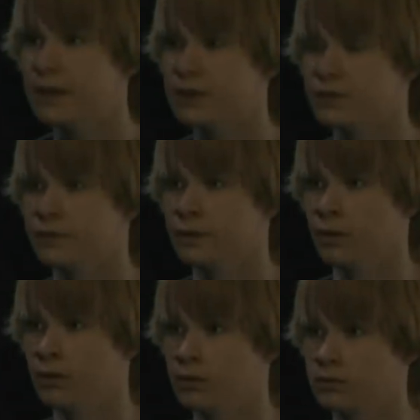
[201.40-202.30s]
because of you.
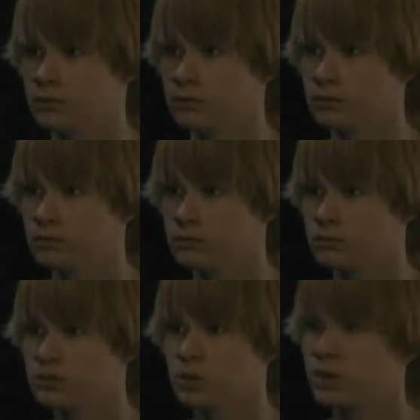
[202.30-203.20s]

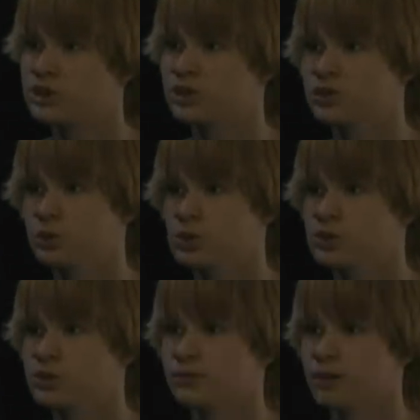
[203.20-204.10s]
So why shouldn't you
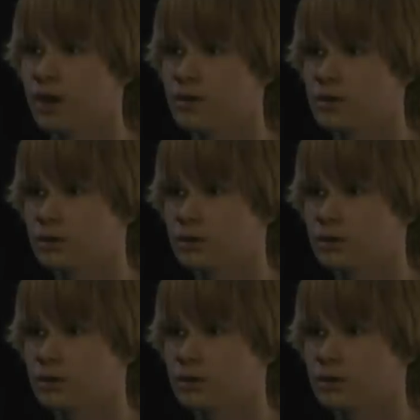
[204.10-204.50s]
lose your father?